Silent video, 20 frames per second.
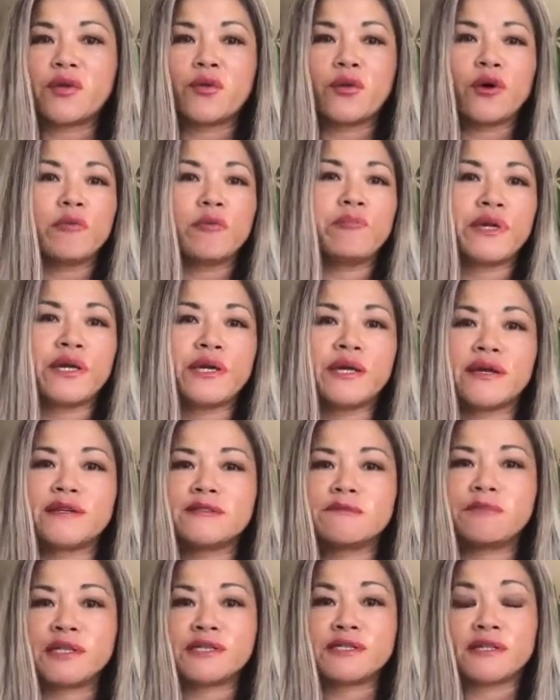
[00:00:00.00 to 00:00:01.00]
well-being is
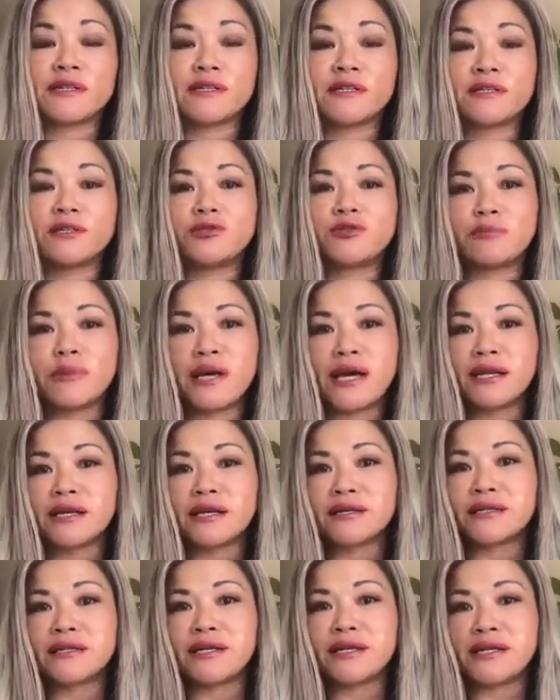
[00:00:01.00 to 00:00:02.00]
basically
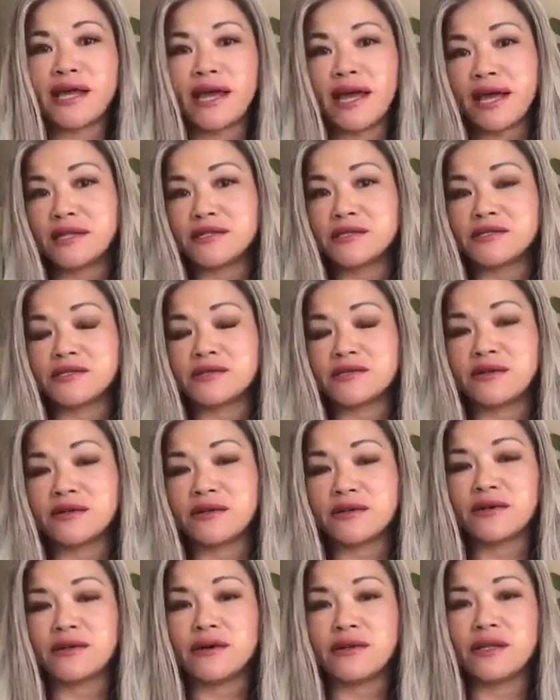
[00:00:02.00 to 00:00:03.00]
dramatically enhanced on
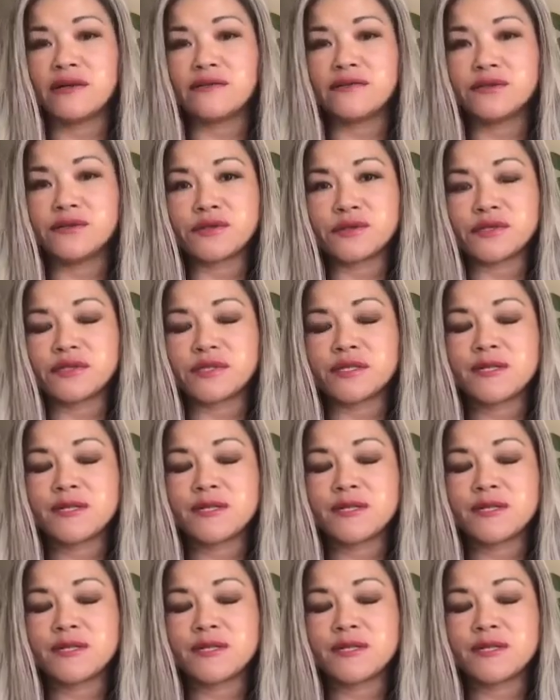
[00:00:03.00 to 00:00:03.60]
all levels.